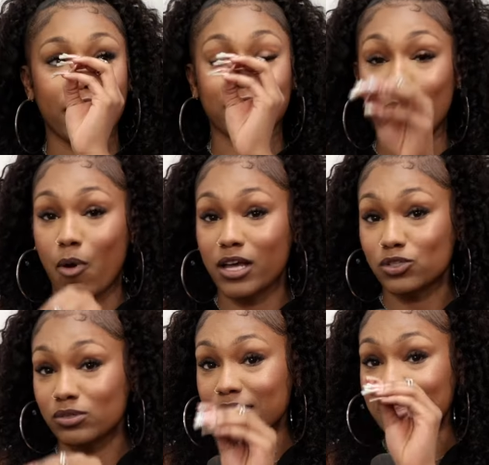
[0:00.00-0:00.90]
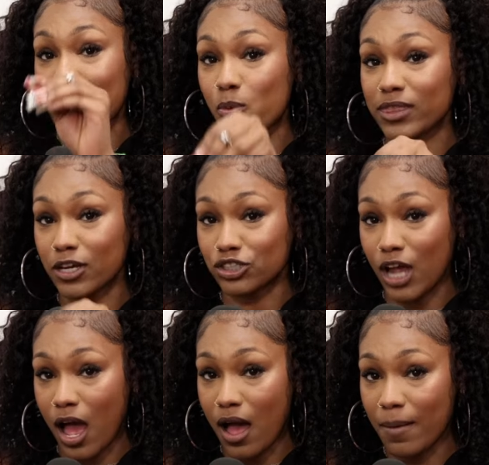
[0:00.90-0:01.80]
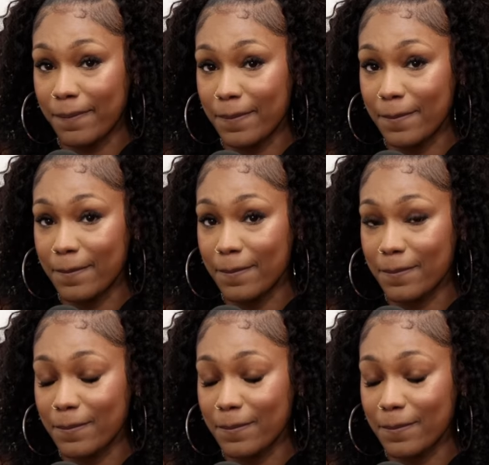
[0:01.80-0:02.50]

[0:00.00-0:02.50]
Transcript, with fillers: the ones who said they quit their job, mm-hmm.